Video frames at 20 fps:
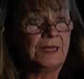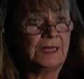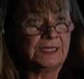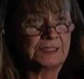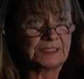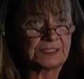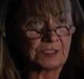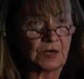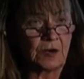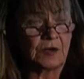
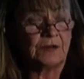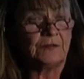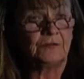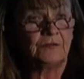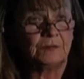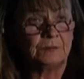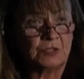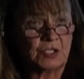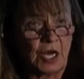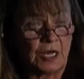It started
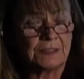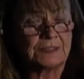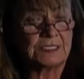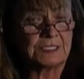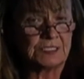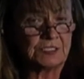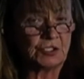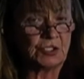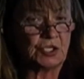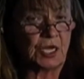from
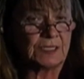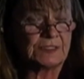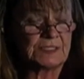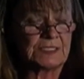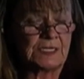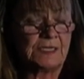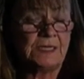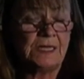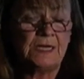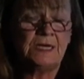Johnson &
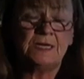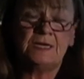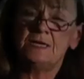Johnson.